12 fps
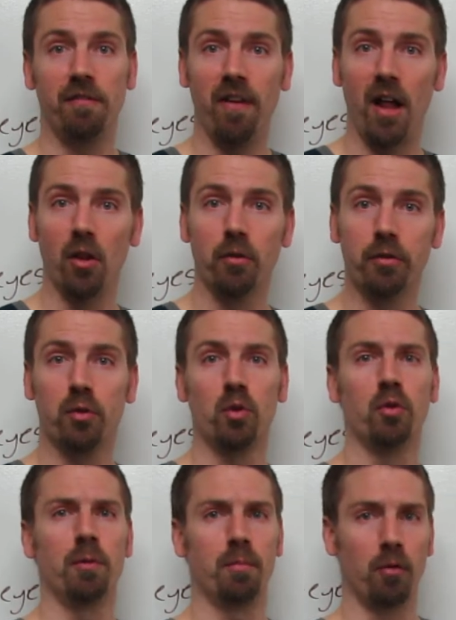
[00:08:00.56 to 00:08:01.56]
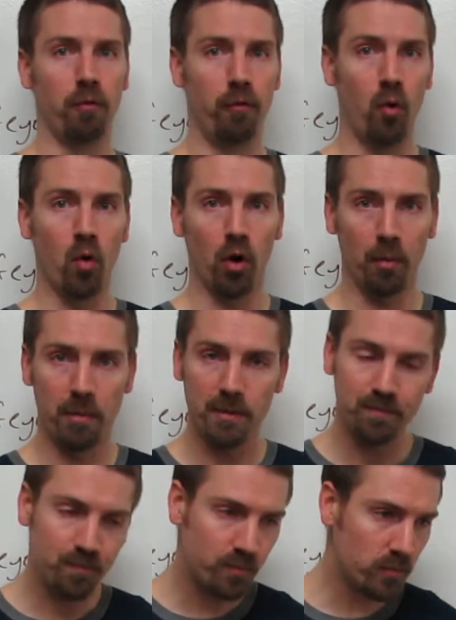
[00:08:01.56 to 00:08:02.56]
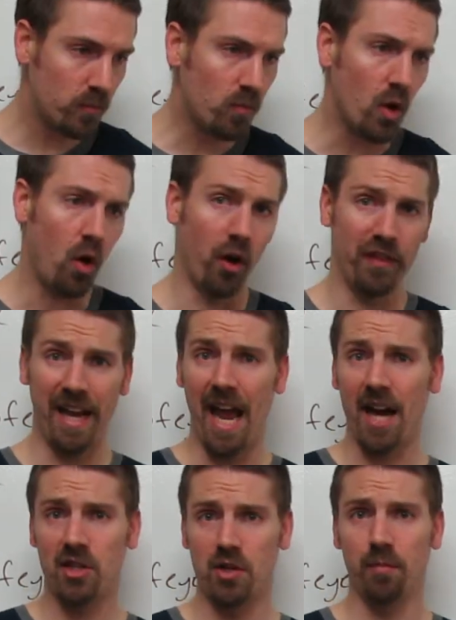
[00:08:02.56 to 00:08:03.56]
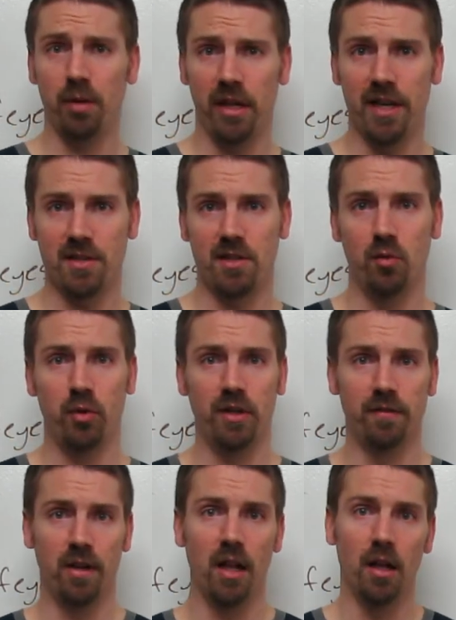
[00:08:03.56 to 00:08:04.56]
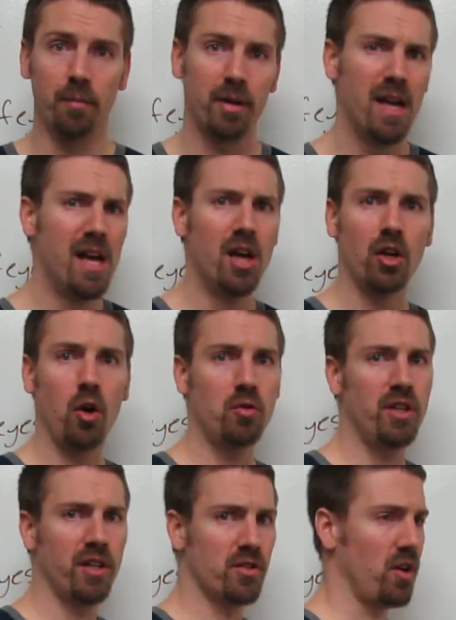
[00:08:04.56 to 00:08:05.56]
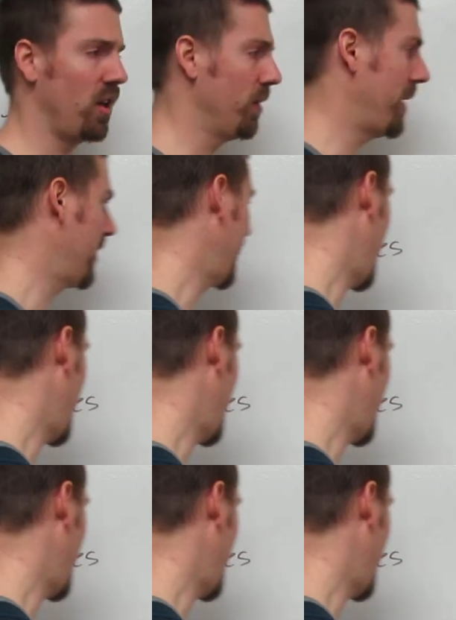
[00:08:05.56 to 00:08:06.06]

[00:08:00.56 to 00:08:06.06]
follow through and perform on the action plans that we develop. Coaching is all about